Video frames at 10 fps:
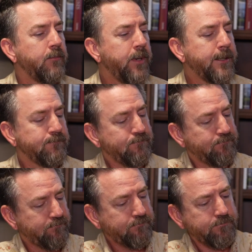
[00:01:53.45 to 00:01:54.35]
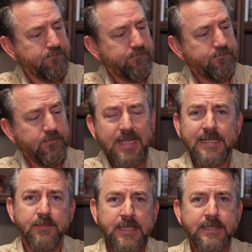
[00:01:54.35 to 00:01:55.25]
But
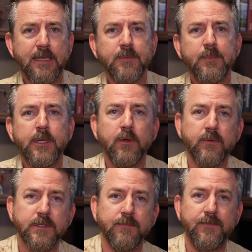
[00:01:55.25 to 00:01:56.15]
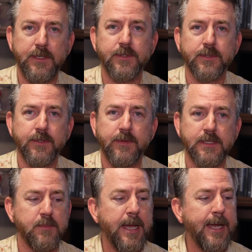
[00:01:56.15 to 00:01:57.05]
in the meantime, let me go over some features of
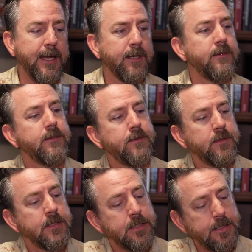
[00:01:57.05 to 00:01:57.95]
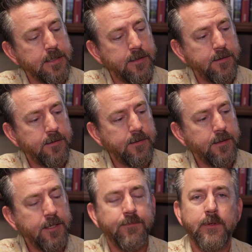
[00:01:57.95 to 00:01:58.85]
this bag.
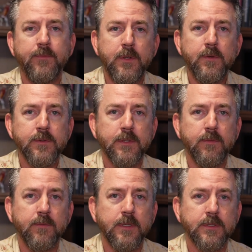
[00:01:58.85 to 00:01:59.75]
If you've used the